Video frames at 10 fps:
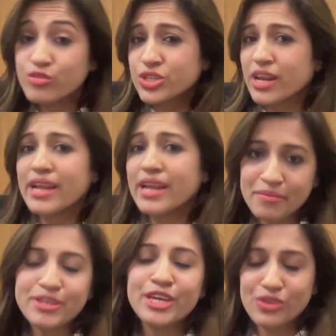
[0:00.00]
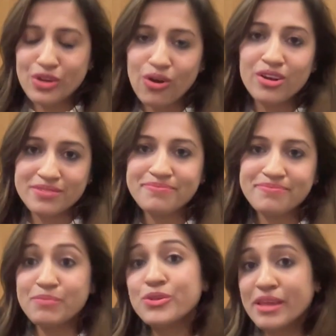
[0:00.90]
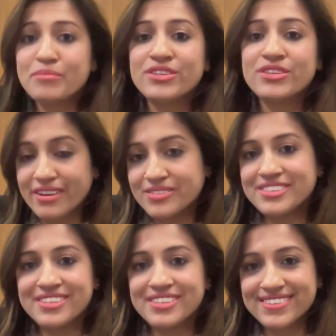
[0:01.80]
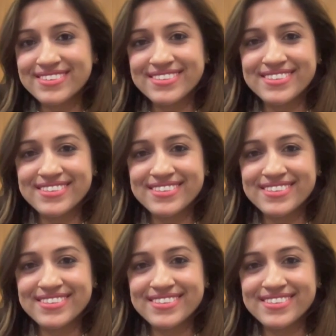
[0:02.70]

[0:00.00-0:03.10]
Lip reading: We should let them take the call and put them in the driver's seat.